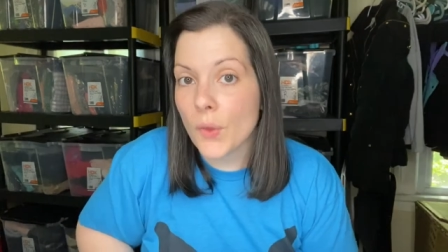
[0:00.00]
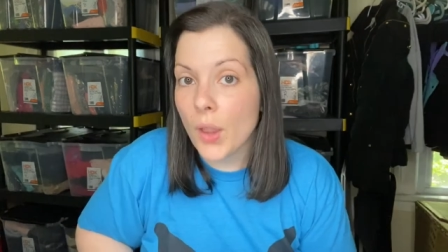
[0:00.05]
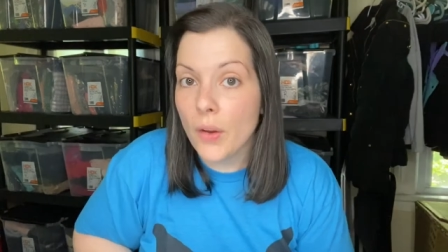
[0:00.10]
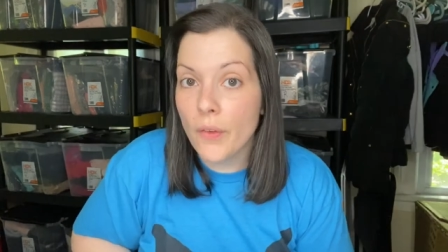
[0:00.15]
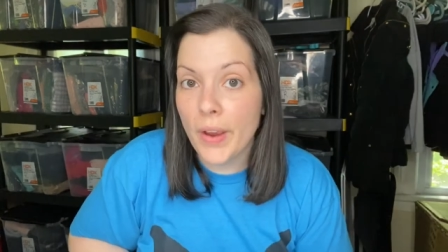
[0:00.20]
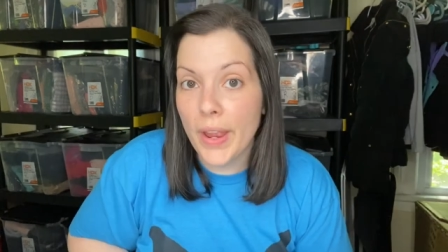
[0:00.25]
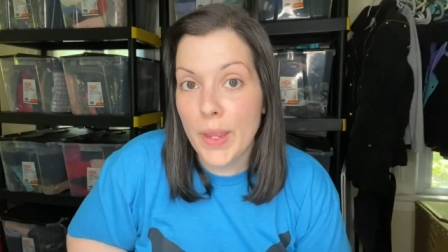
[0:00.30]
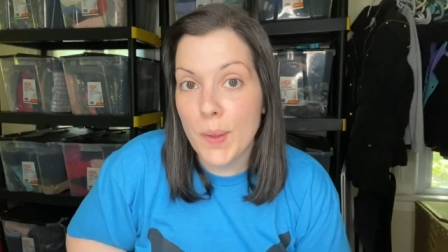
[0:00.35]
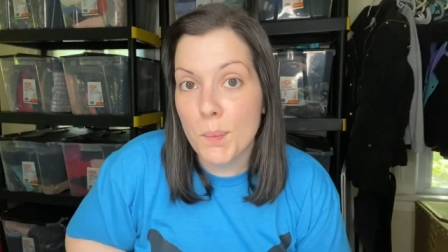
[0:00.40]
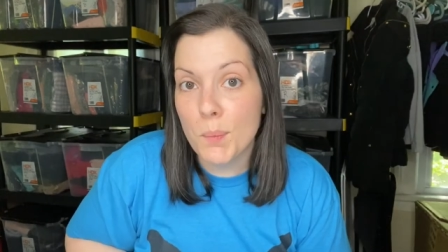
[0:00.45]
All
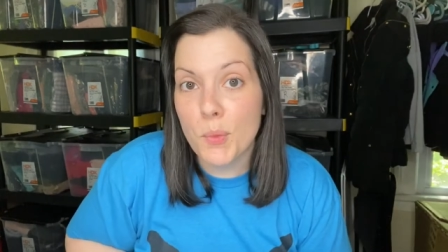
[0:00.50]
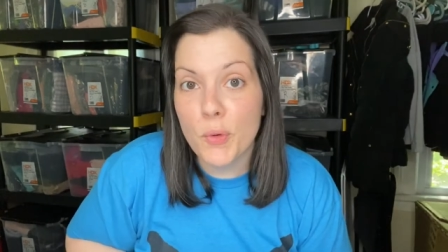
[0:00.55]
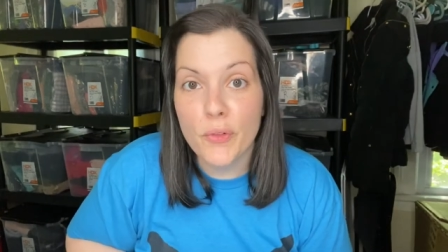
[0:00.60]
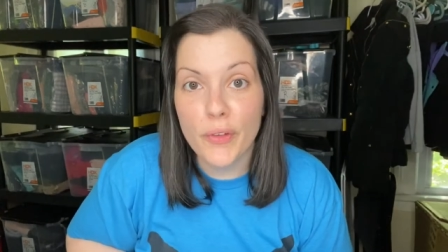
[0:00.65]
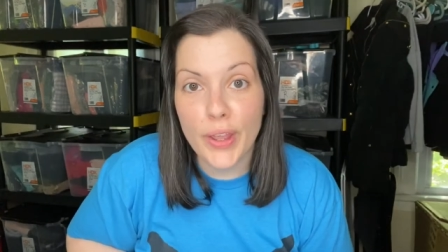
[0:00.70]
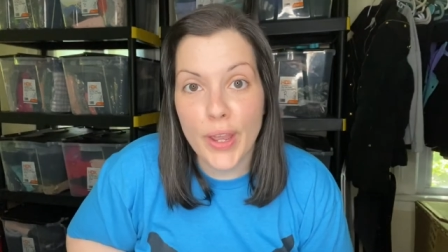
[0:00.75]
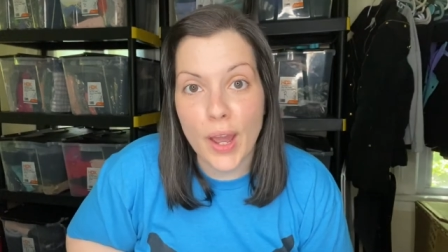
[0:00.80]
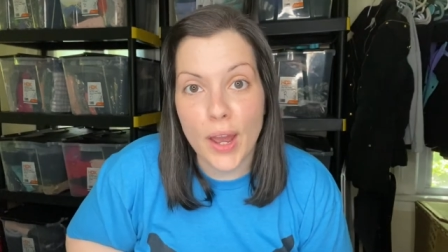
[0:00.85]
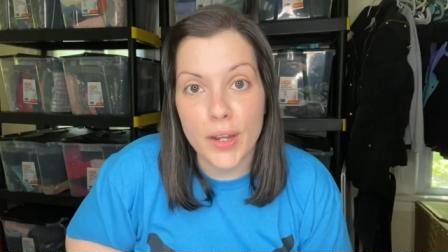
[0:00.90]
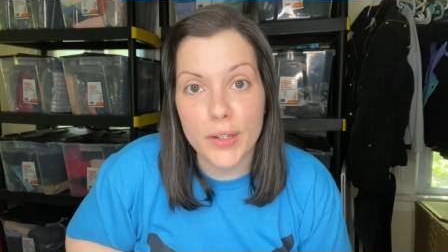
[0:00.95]
right,
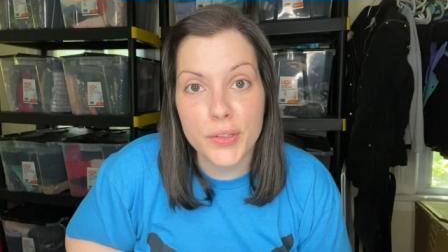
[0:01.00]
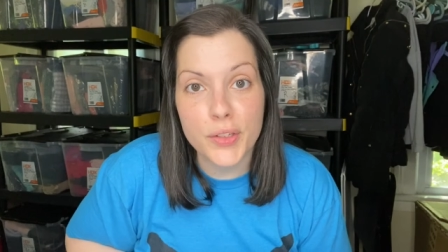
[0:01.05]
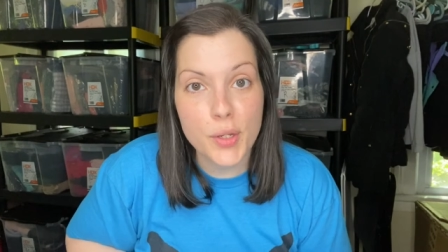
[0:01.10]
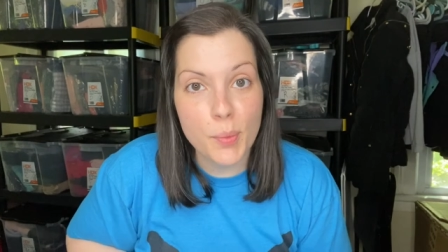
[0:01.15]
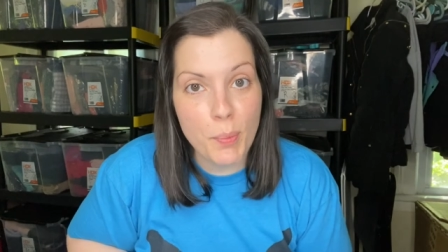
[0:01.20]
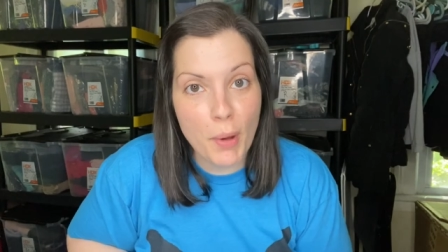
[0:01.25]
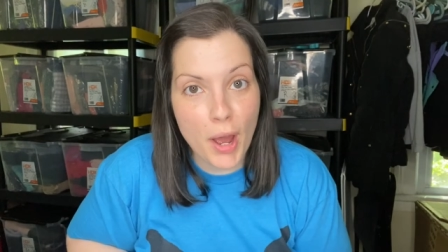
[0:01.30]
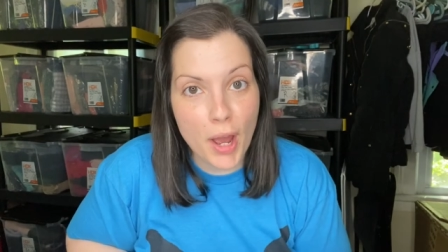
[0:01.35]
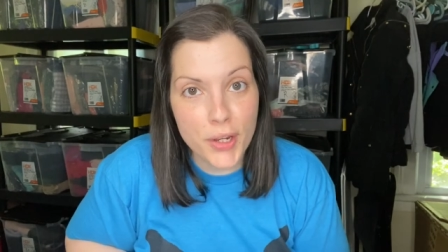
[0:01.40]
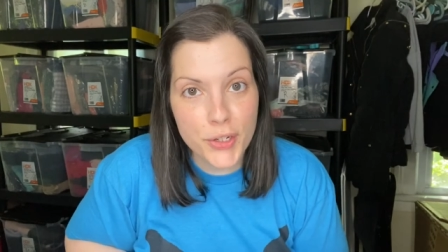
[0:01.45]
moving on
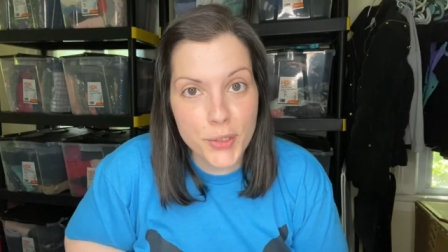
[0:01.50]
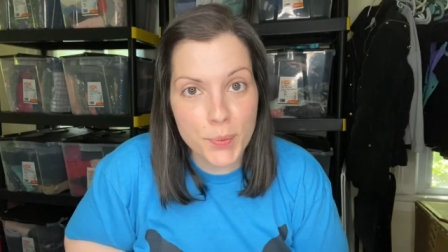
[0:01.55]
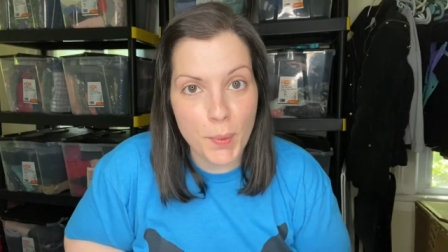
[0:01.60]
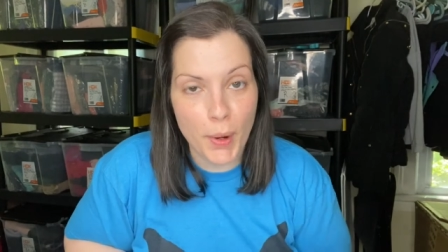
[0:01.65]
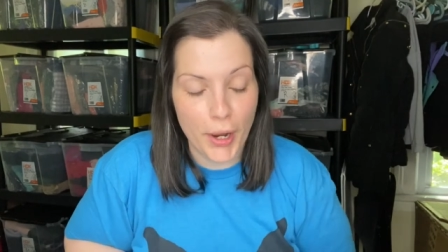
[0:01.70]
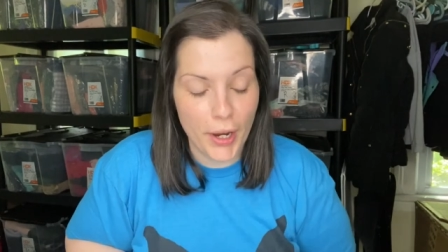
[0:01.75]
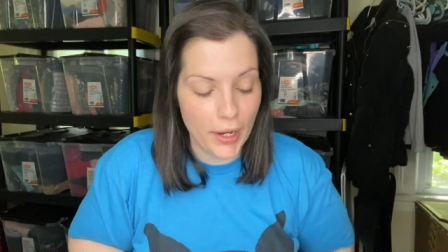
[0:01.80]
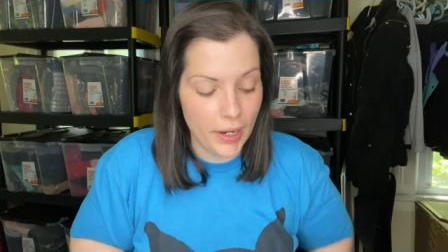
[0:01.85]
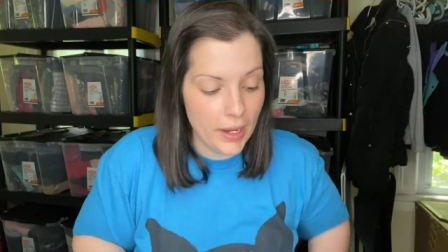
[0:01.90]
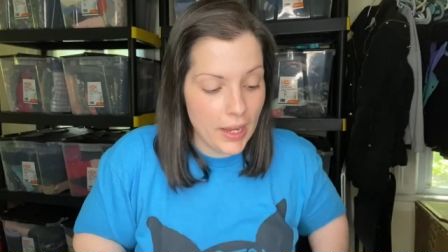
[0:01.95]
to
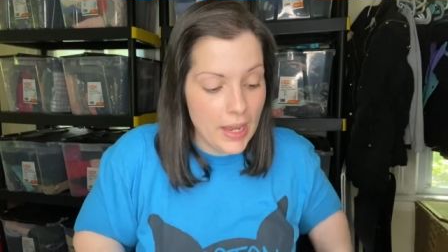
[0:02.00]
Poshmark.